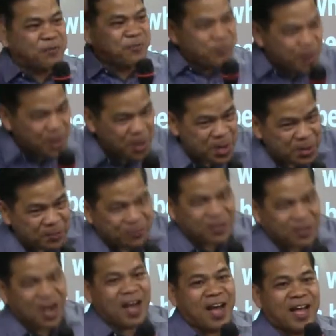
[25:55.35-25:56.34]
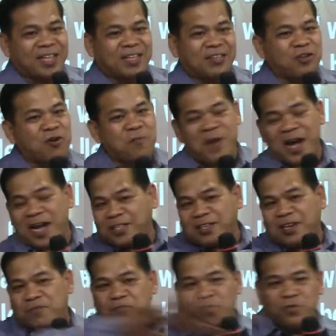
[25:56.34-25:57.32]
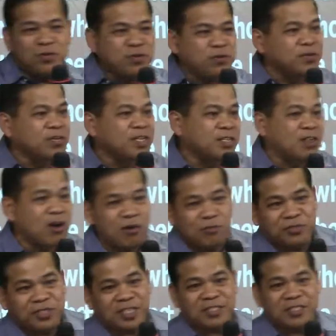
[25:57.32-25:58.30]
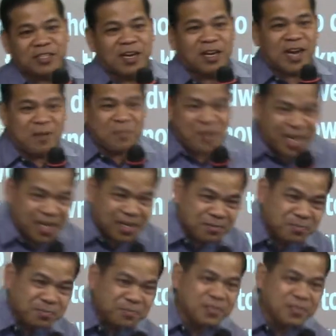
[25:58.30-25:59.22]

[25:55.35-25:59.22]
the word of God no matter who the audience are. Amen.